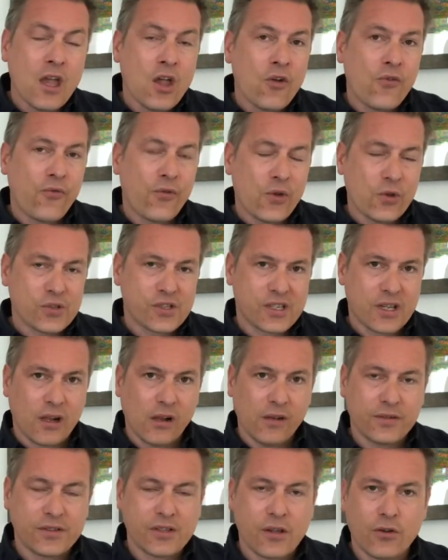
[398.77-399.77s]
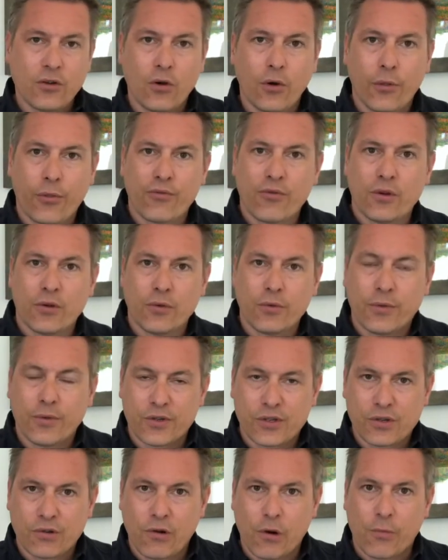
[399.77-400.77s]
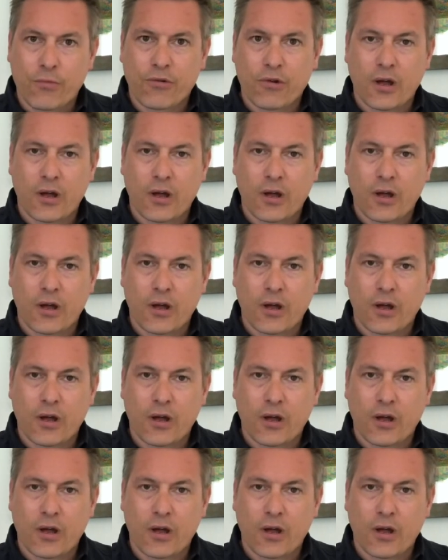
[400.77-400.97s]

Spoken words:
For yourself, so not through the tour